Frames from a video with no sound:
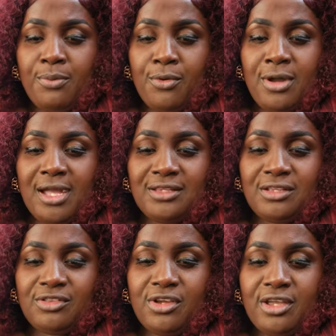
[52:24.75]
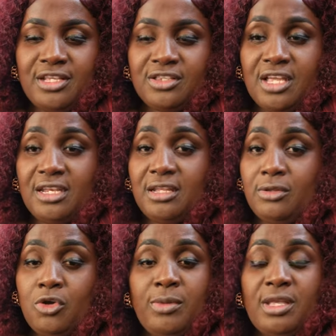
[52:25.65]
or it's your internet.
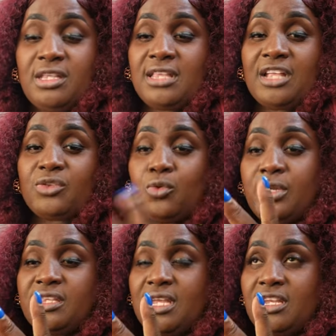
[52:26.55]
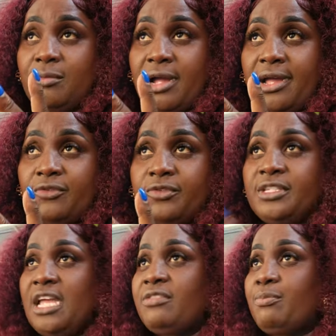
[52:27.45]
No, i at two internet I have.
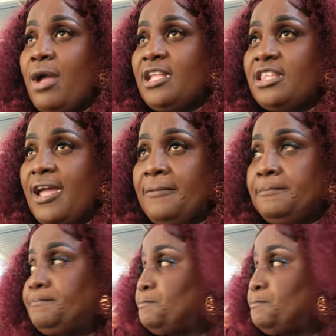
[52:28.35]
Yes, boy, tang.